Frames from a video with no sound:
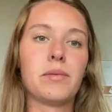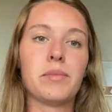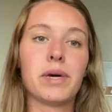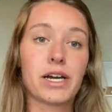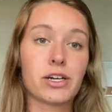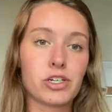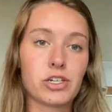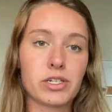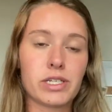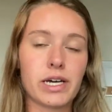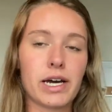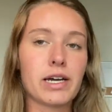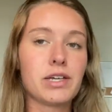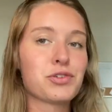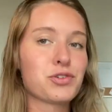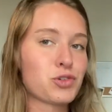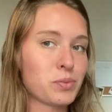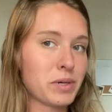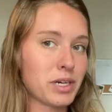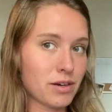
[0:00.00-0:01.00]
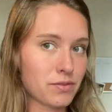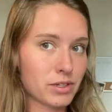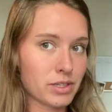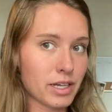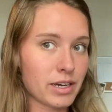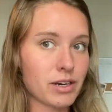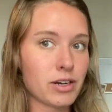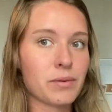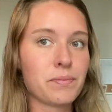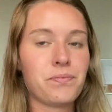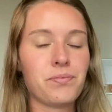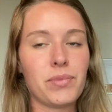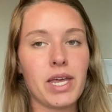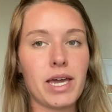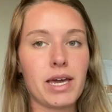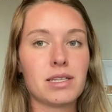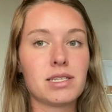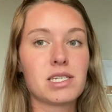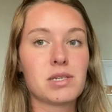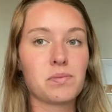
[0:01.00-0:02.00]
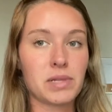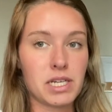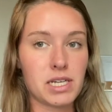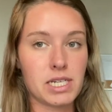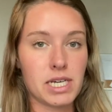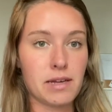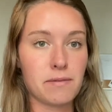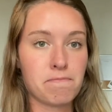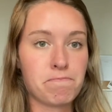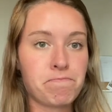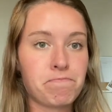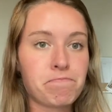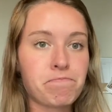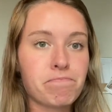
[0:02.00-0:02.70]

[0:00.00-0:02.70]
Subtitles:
exercise, which will be covered later, and splinting.